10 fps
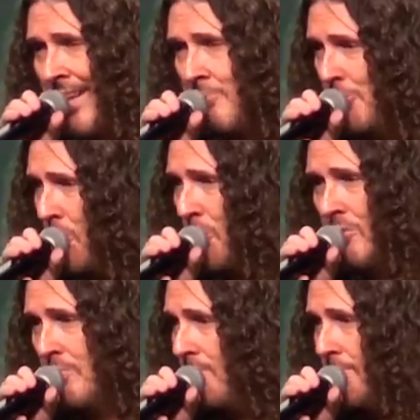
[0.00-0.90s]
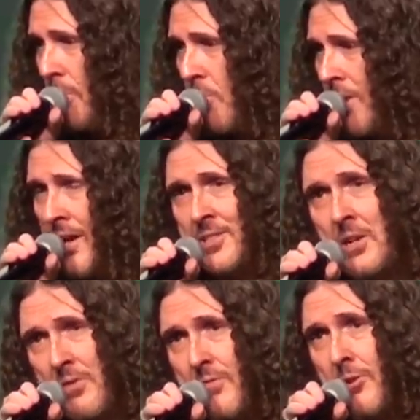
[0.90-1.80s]
and I'm sure we'll be working on
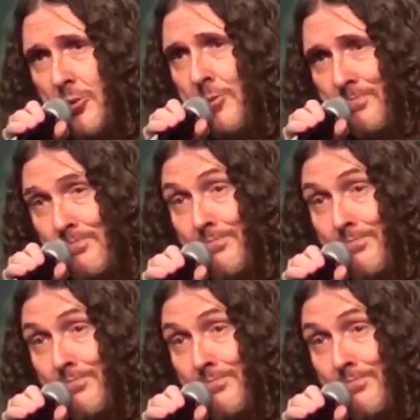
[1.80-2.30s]
stuff in the future.